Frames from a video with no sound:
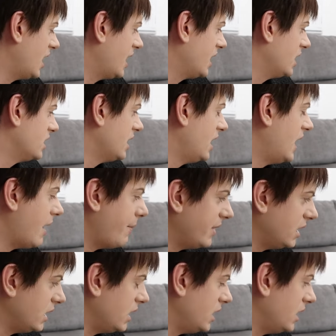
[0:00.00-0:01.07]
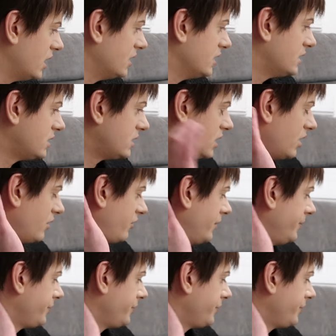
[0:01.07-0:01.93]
and lemony and stuff.